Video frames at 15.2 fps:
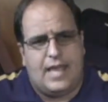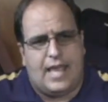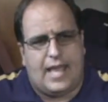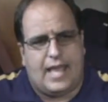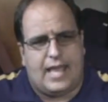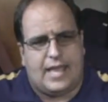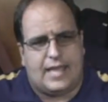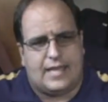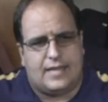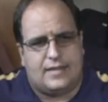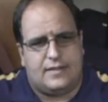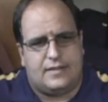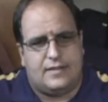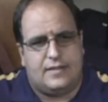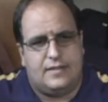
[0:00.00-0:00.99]

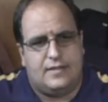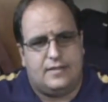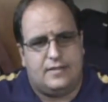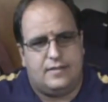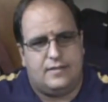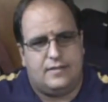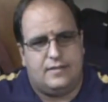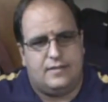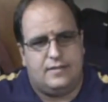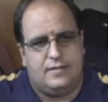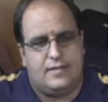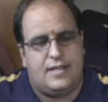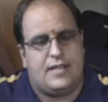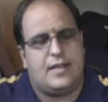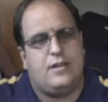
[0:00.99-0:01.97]
and
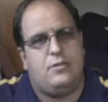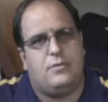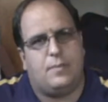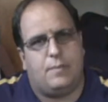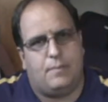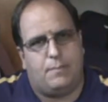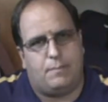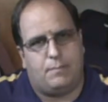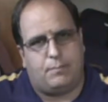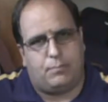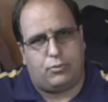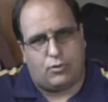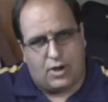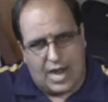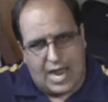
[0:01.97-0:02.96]
then they do the
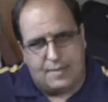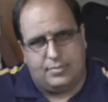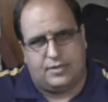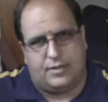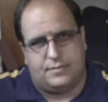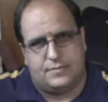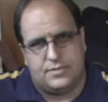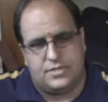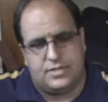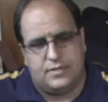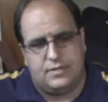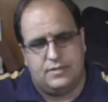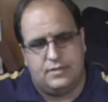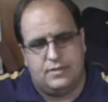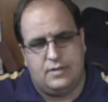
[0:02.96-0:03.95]
problems,
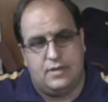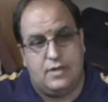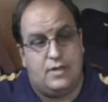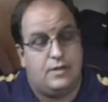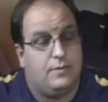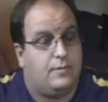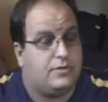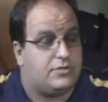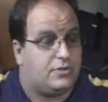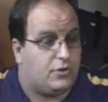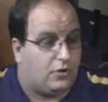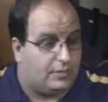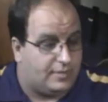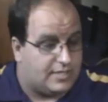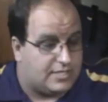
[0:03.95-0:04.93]
which are
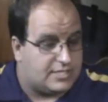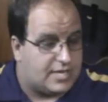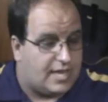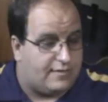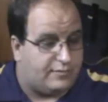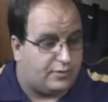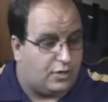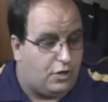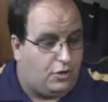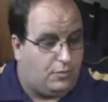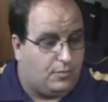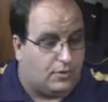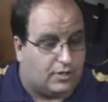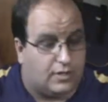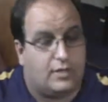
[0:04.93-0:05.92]
normally assigned for
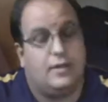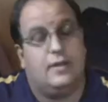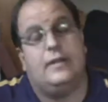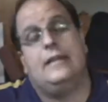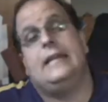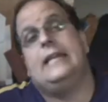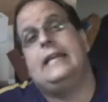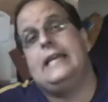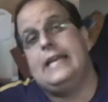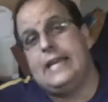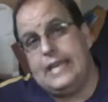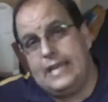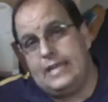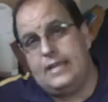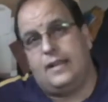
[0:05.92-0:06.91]
homework,
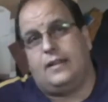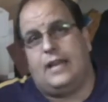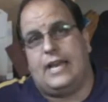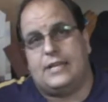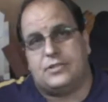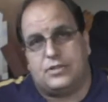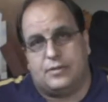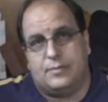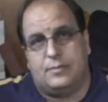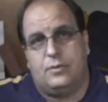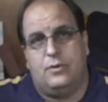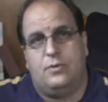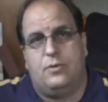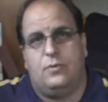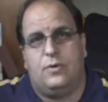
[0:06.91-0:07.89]
in the classroom
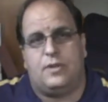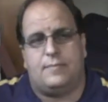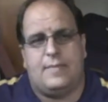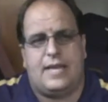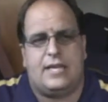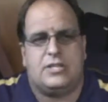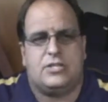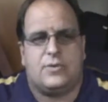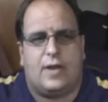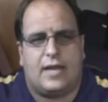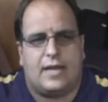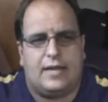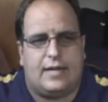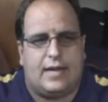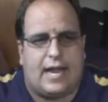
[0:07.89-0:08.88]
with me so I
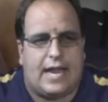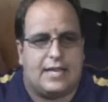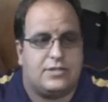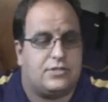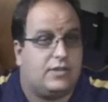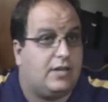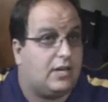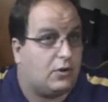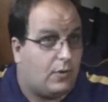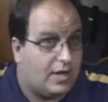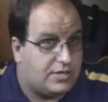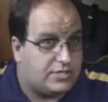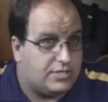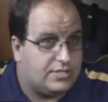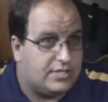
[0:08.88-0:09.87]
can answer any
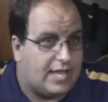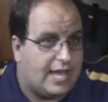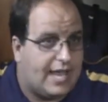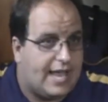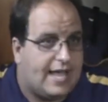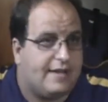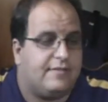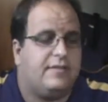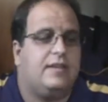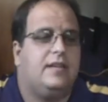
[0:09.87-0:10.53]
questions they have,